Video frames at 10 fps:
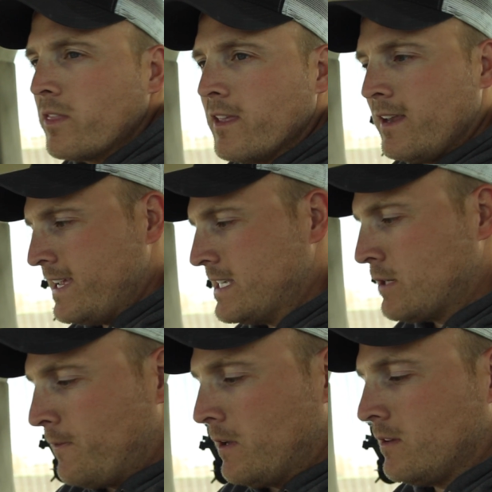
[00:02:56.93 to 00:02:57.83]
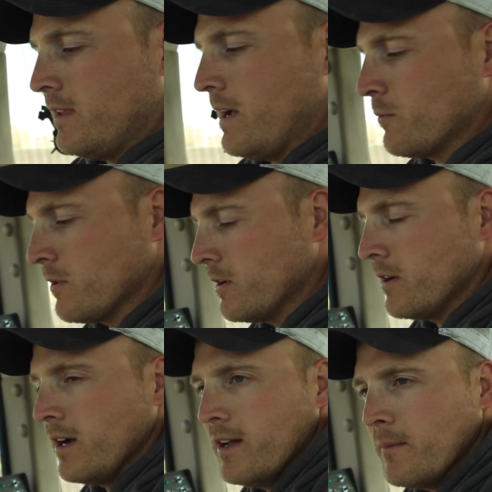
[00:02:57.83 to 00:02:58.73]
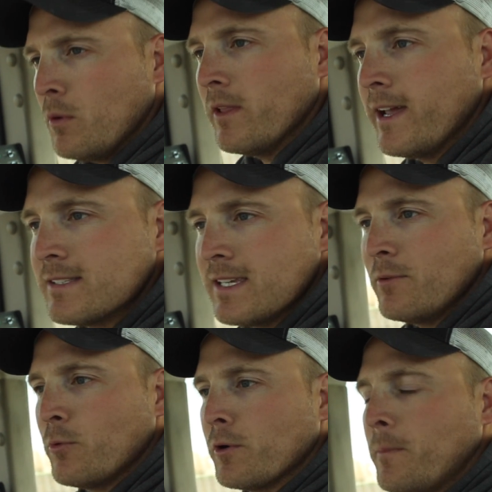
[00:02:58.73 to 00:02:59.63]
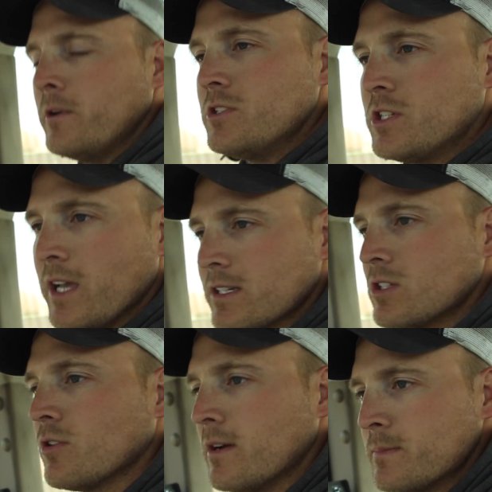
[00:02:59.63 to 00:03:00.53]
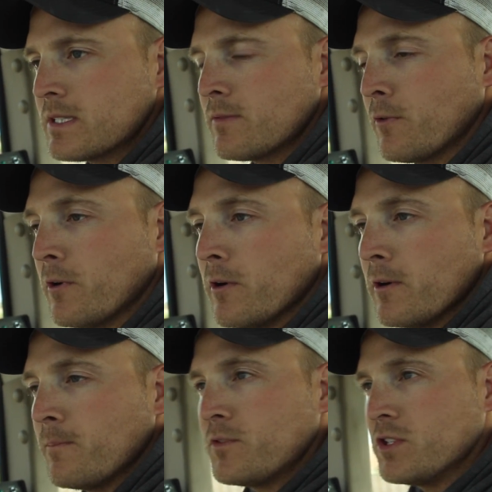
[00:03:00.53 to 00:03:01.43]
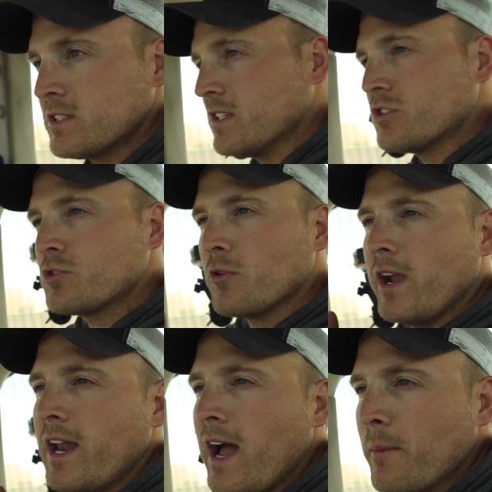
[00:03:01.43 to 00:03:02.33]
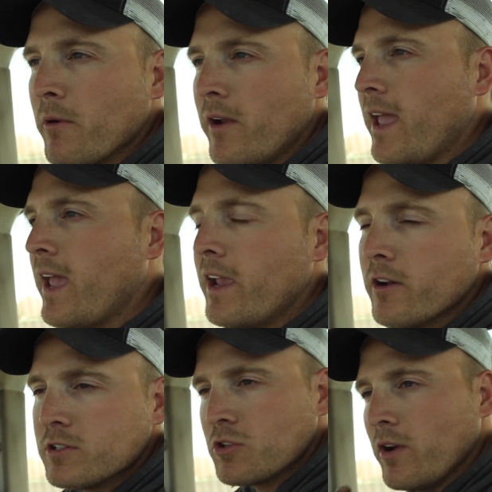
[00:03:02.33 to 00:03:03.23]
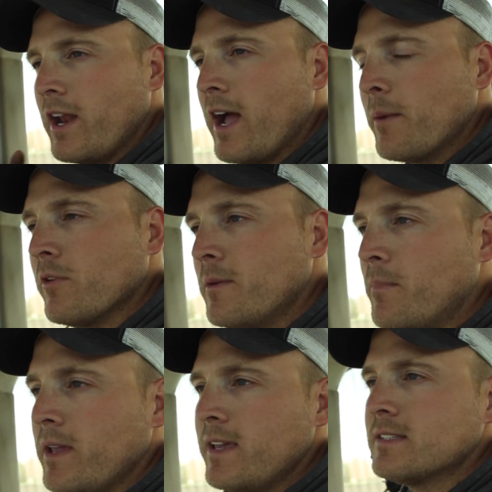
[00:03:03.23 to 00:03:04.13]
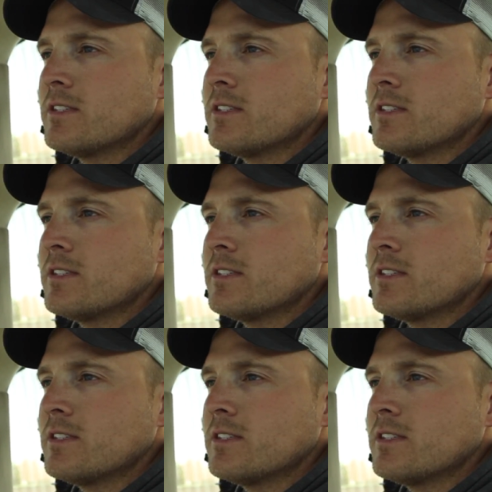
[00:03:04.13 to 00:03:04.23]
Within each field that we're planting, we're putting check strips for just a straight hybrid A or straight hybrid B.